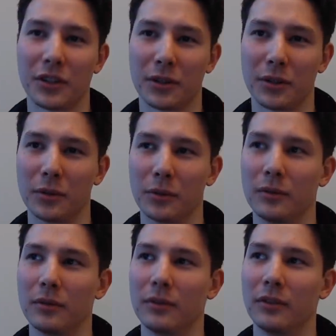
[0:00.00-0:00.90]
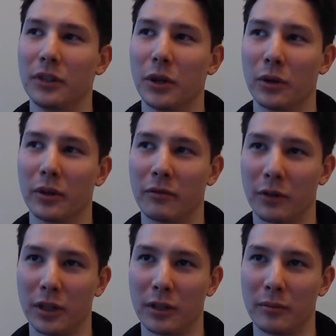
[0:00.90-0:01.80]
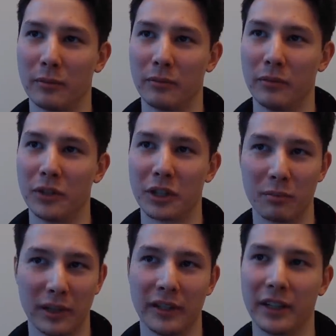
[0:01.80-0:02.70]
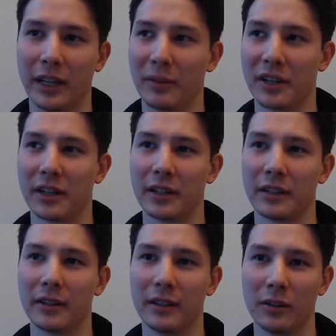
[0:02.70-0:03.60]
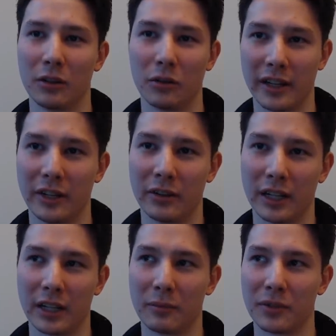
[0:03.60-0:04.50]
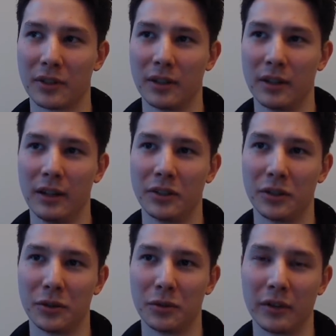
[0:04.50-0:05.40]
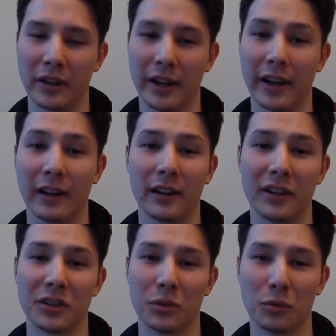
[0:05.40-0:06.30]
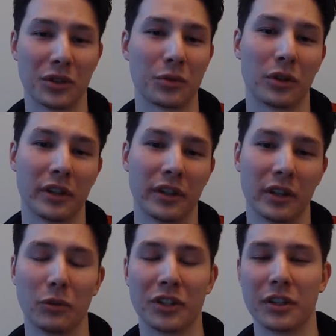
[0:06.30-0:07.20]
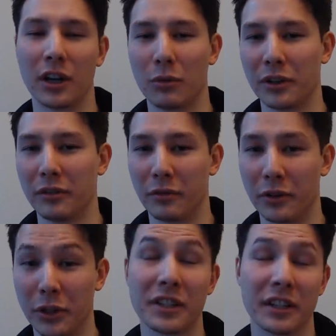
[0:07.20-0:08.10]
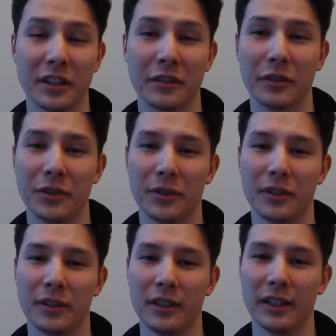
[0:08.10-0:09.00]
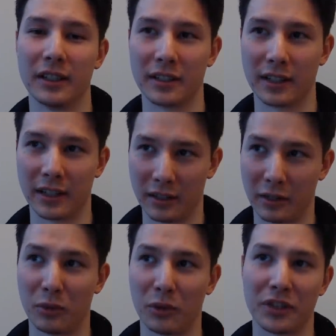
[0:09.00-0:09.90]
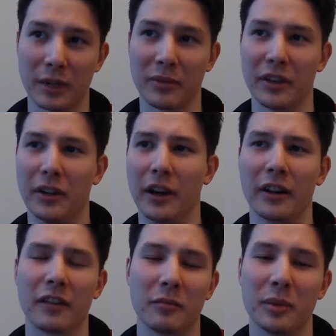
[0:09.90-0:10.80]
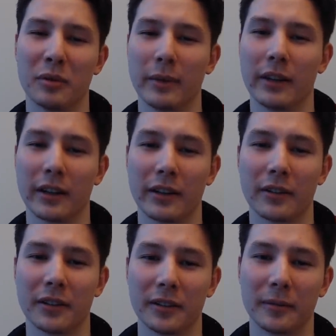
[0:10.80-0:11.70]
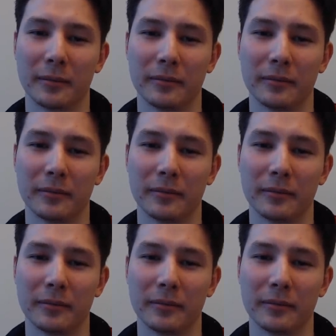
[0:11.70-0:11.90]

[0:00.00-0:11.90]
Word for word: So going from just playing the game a ton, grinding out games, to then analyzing what's working and what's not working for you as an individual is like an important step that not enough people make, I don't think.